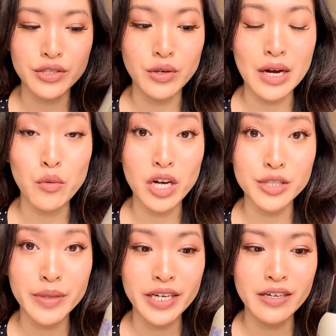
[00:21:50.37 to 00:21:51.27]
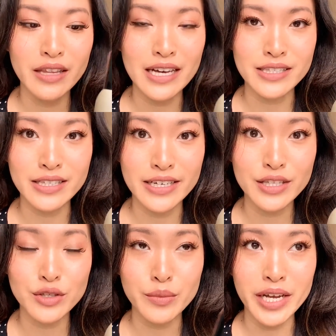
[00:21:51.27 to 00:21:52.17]
So I washed my hair last
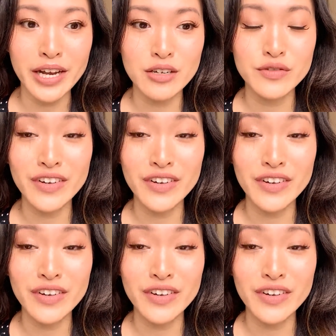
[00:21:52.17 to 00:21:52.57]
night, so my hair is